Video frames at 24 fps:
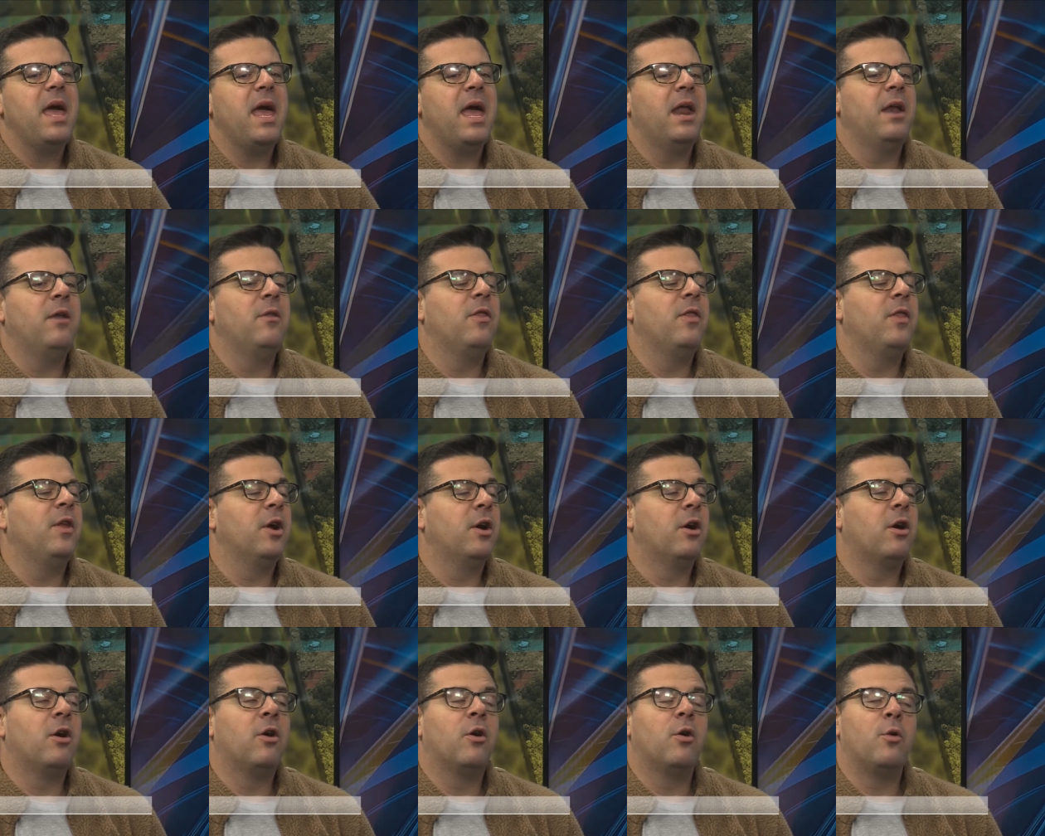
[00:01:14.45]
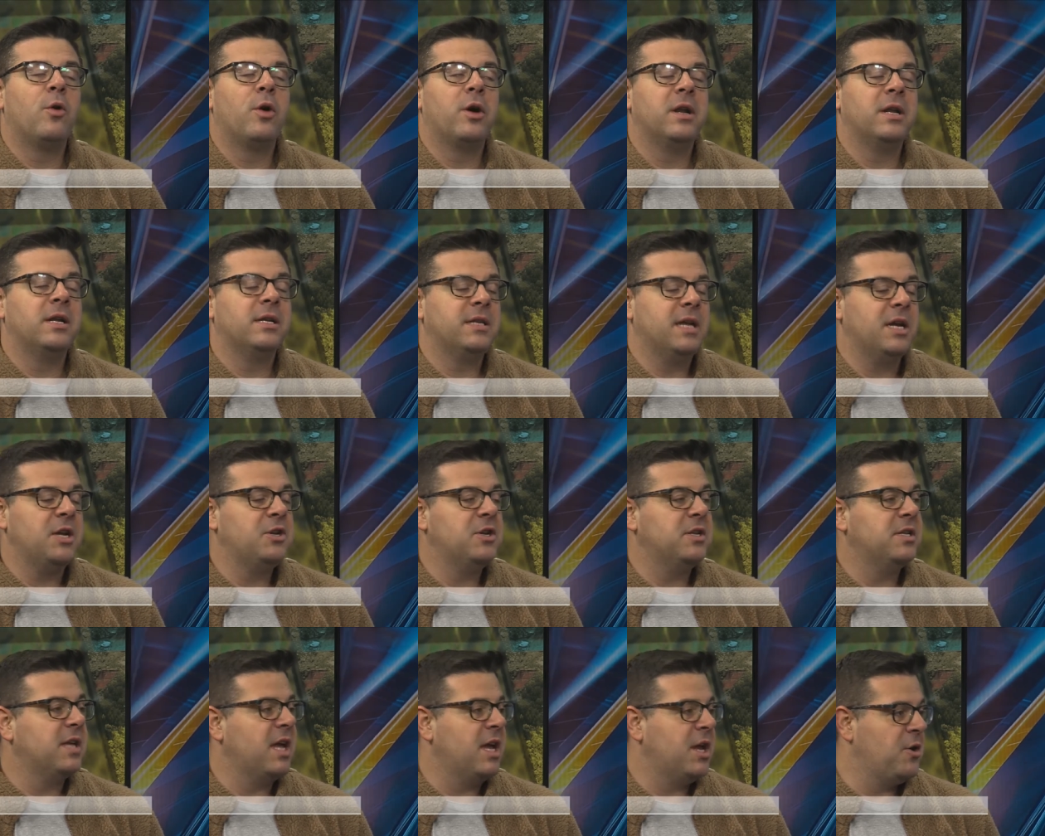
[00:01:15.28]
and there are
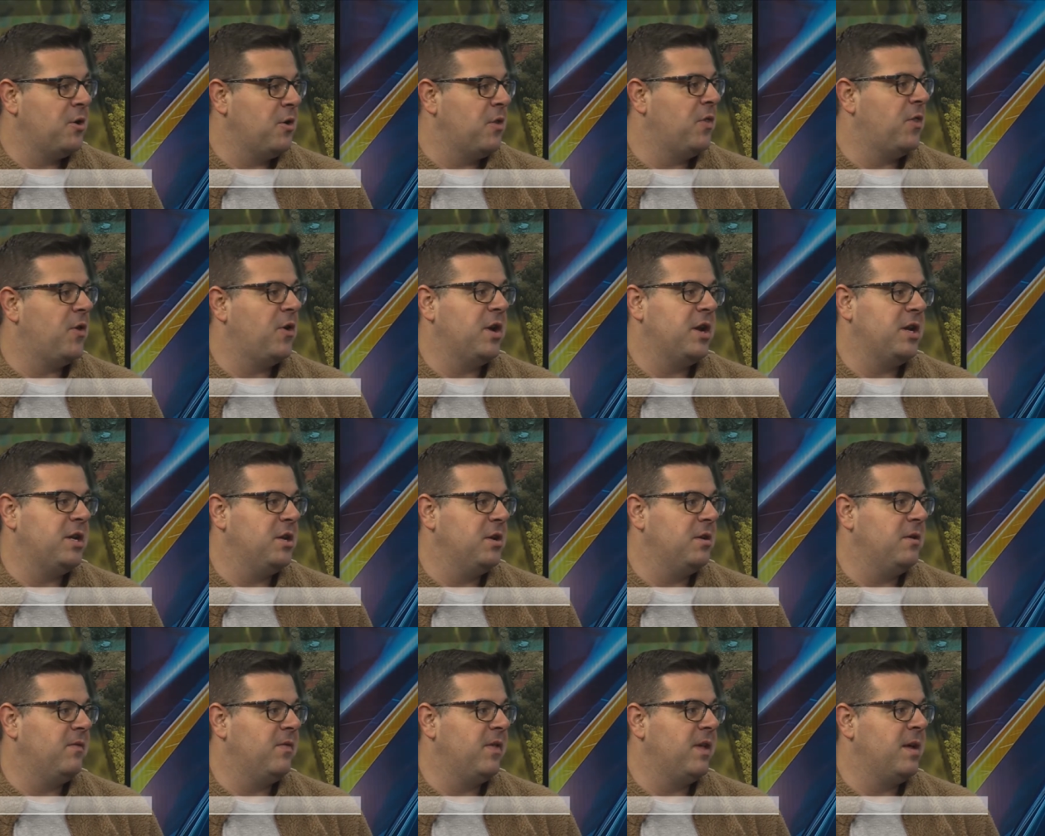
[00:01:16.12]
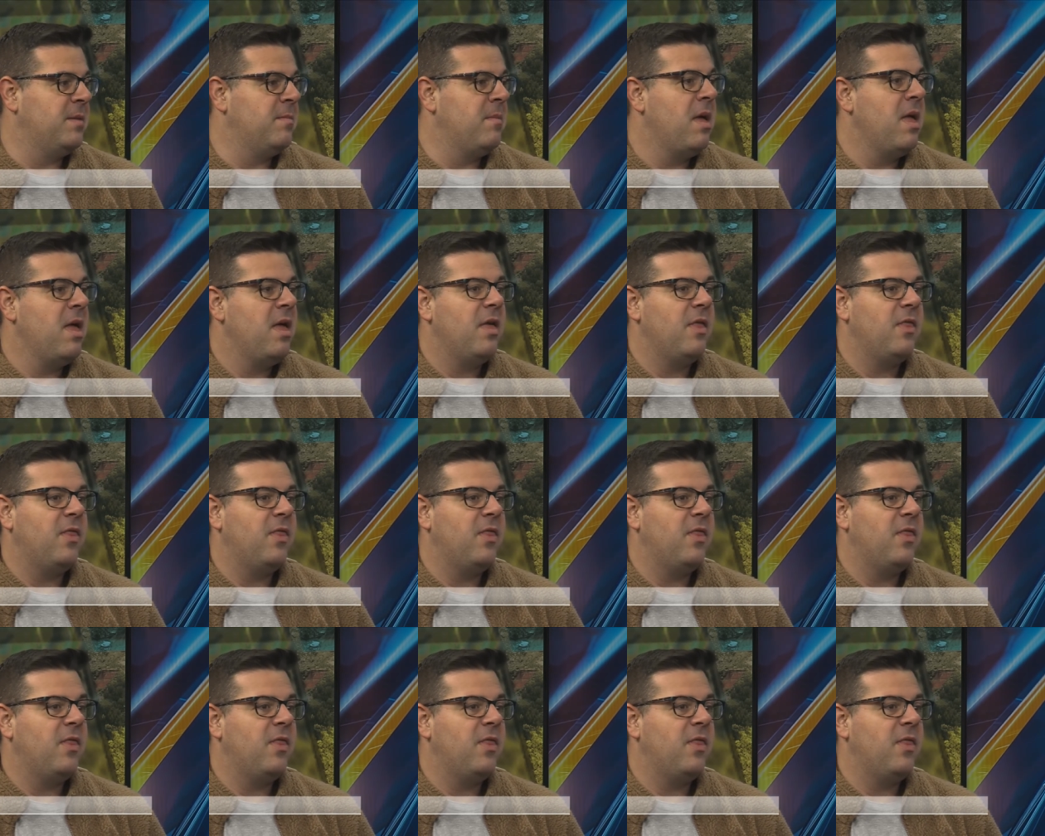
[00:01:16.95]
organizations 132 of them